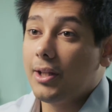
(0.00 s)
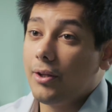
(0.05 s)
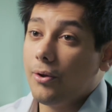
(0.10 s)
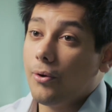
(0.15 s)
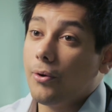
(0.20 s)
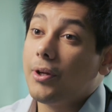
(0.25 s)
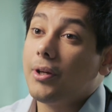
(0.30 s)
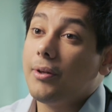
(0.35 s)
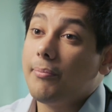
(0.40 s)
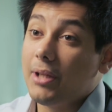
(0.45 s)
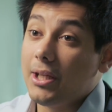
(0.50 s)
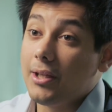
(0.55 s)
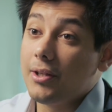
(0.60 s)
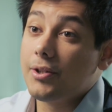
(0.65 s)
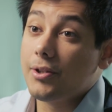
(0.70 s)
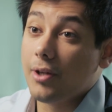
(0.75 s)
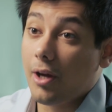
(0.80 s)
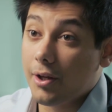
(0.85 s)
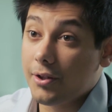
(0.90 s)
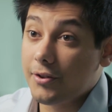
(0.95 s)
that you're going to be in
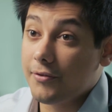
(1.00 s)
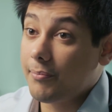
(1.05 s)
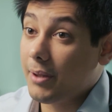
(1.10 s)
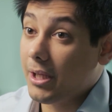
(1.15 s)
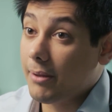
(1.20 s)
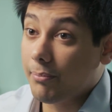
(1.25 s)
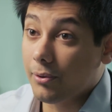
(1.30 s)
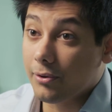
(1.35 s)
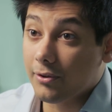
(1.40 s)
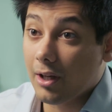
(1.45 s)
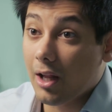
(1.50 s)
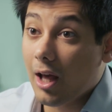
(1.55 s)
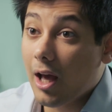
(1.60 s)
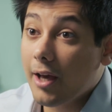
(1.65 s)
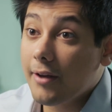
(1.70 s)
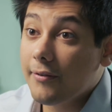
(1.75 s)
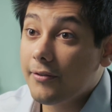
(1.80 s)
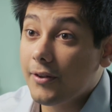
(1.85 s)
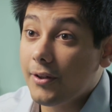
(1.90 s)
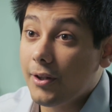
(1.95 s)
charge of people's
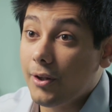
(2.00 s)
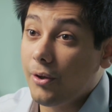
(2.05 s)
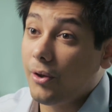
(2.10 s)
lives and that